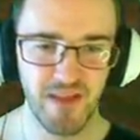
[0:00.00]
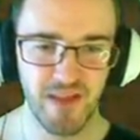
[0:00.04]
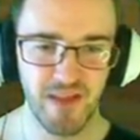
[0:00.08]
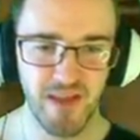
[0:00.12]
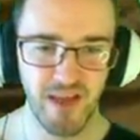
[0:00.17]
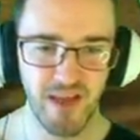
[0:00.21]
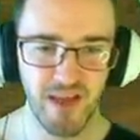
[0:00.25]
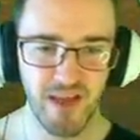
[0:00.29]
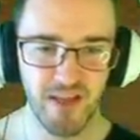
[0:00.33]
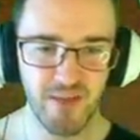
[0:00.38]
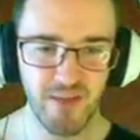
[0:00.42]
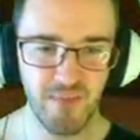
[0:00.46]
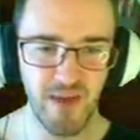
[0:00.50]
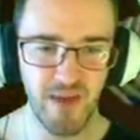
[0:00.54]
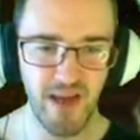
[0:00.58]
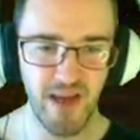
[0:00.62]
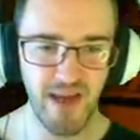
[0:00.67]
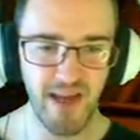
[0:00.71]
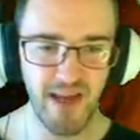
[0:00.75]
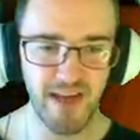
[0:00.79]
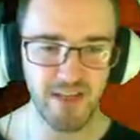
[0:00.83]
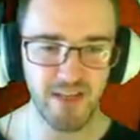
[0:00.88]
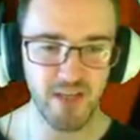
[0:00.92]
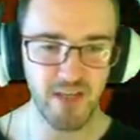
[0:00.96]
And you might
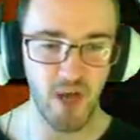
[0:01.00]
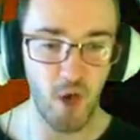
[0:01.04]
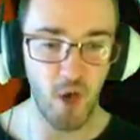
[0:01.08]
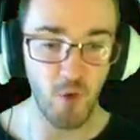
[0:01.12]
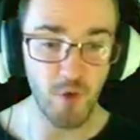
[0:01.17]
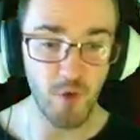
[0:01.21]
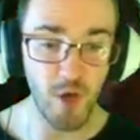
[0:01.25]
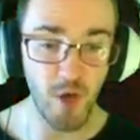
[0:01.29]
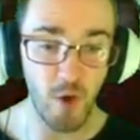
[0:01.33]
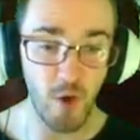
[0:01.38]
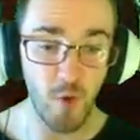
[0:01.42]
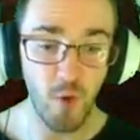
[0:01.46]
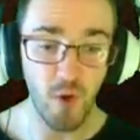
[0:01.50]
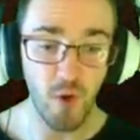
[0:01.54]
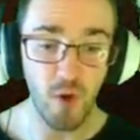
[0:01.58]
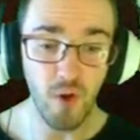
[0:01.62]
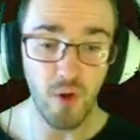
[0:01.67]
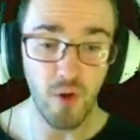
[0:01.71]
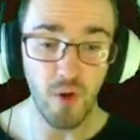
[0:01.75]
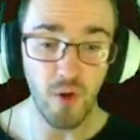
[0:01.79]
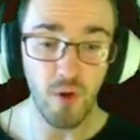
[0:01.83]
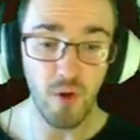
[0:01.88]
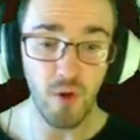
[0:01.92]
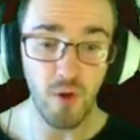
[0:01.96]
hate to. Oh, no!
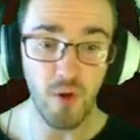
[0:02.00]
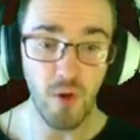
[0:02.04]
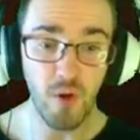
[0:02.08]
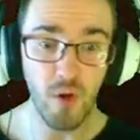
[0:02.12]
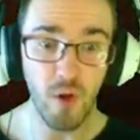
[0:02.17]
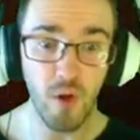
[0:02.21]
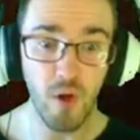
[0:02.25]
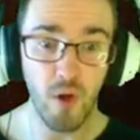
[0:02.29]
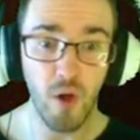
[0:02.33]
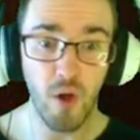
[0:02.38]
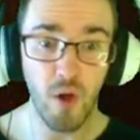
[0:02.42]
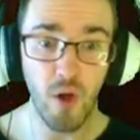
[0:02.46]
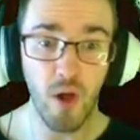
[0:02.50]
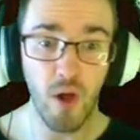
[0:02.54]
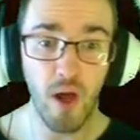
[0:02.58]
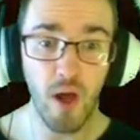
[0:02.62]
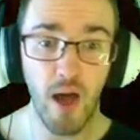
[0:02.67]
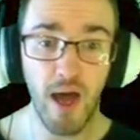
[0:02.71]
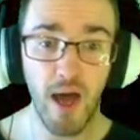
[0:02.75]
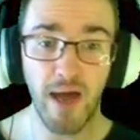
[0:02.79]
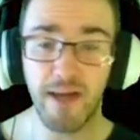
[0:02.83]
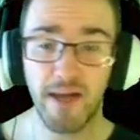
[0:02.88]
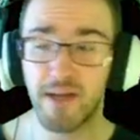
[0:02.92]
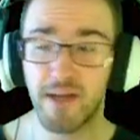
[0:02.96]

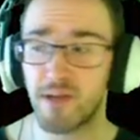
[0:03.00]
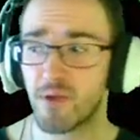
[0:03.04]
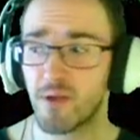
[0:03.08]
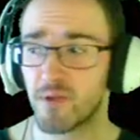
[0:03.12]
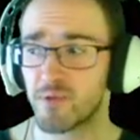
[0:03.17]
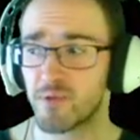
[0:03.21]
I didn't know there